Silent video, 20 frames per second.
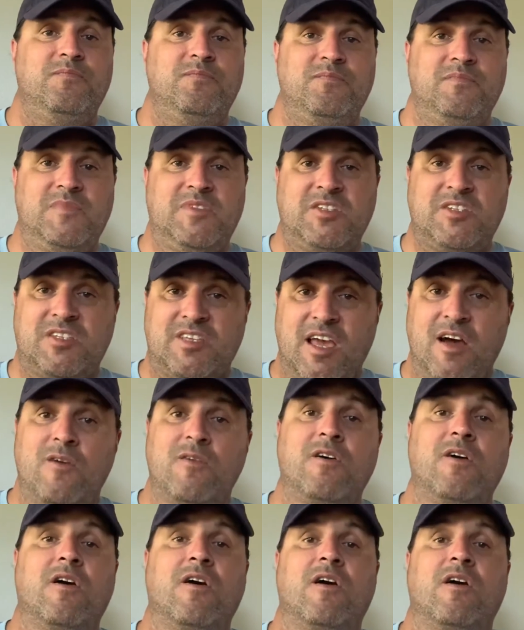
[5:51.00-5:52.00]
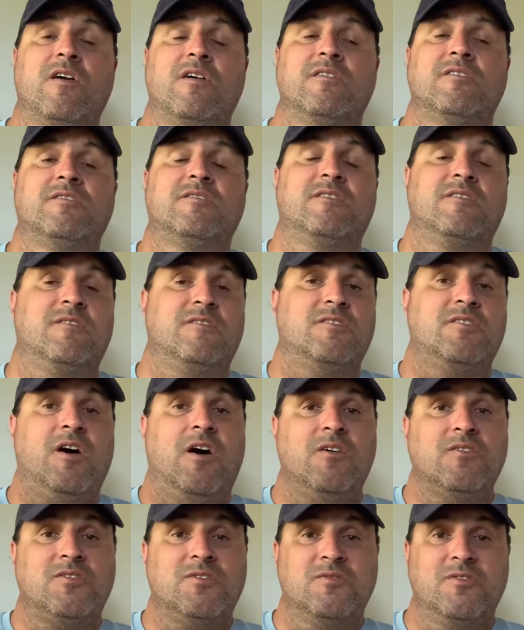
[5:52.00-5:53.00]
sell cards. There's
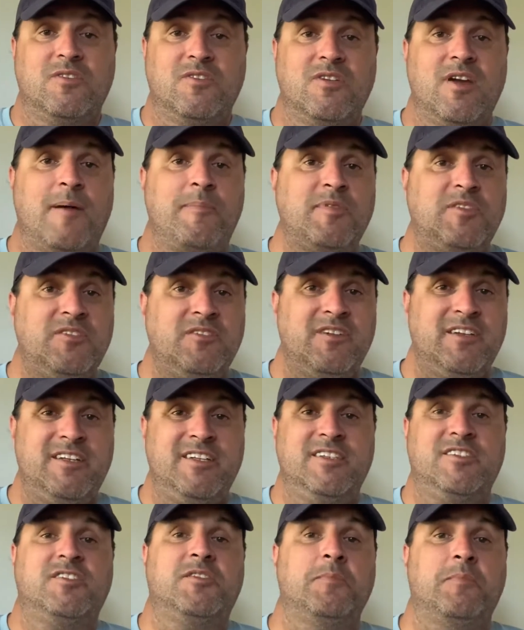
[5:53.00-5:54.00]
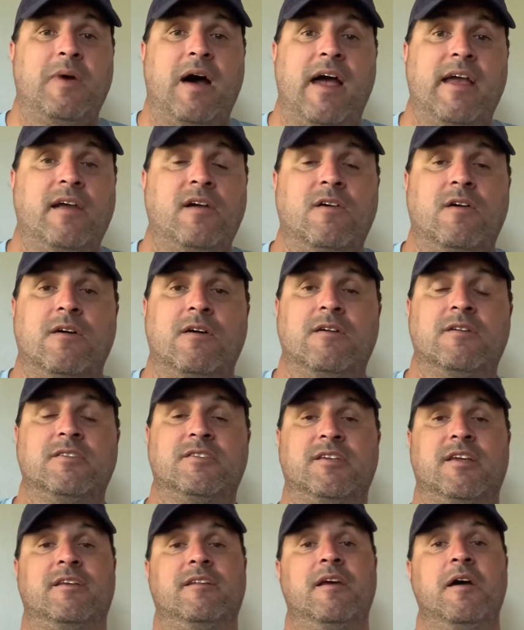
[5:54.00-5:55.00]
also good opportunities to buy
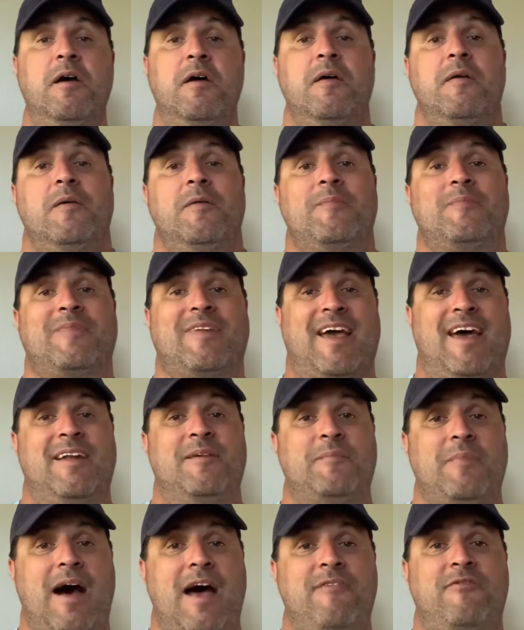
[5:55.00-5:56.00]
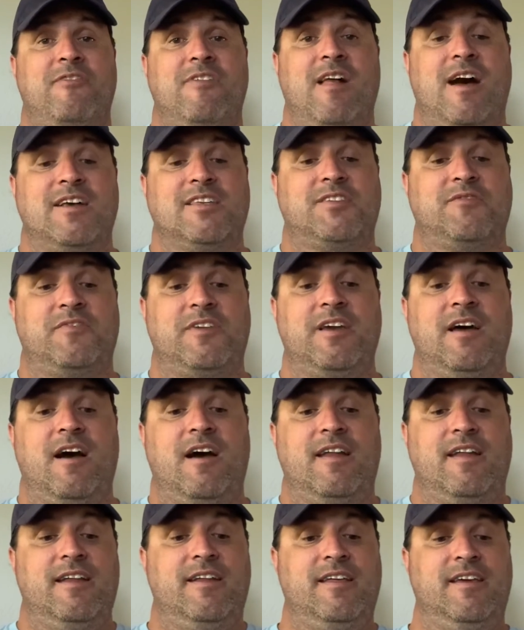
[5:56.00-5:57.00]
cards, and kind of my philosophy
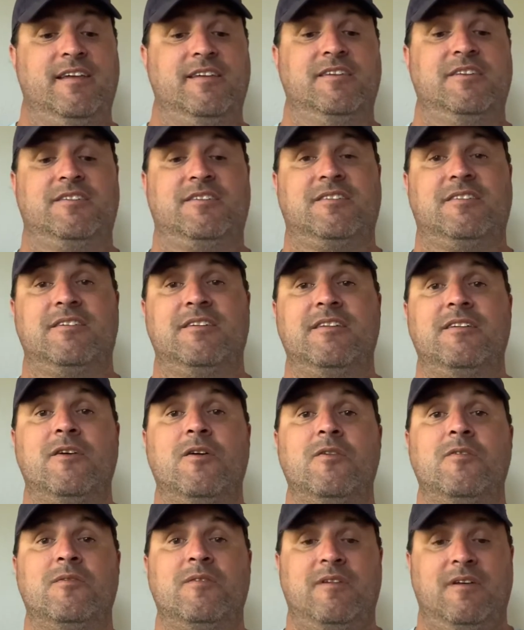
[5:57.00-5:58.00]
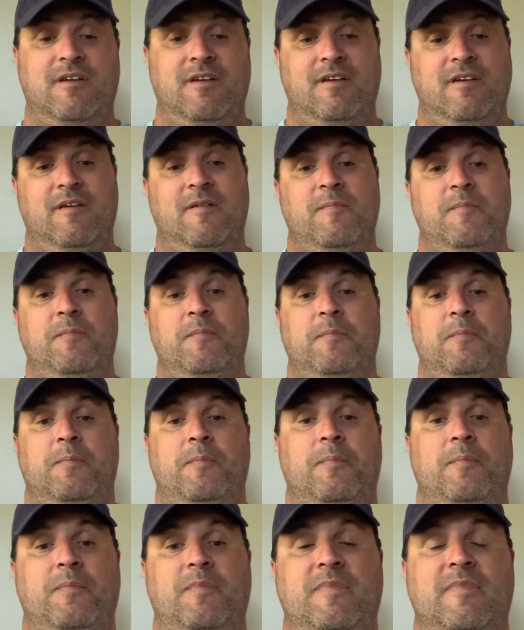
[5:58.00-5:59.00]
on it is you
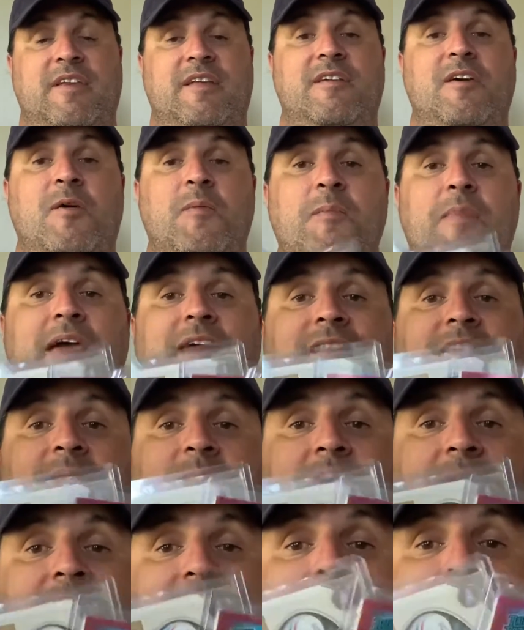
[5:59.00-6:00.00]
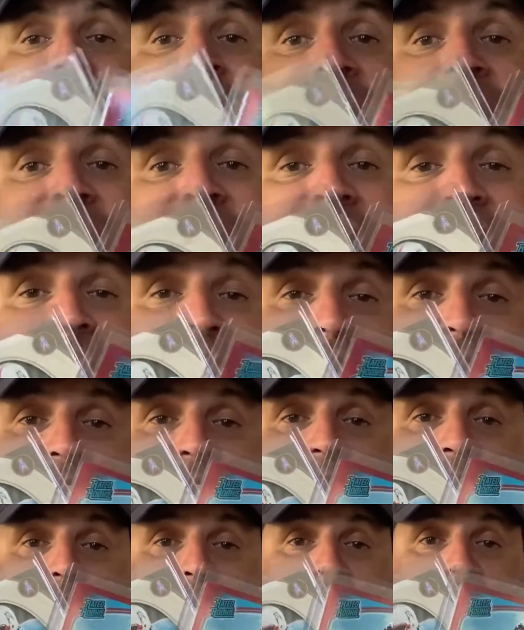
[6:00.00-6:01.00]
don't make the money when you sell the
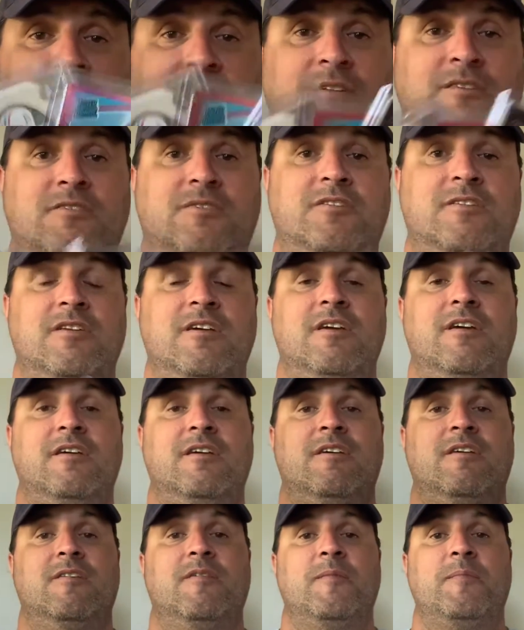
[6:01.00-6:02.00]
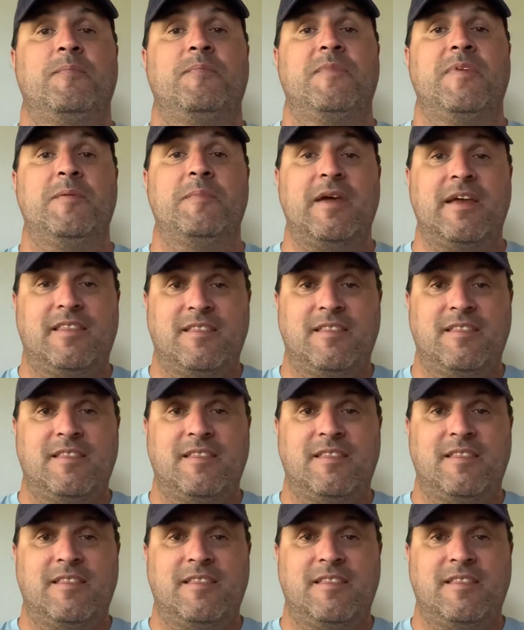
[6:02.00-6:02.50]
cards. You make the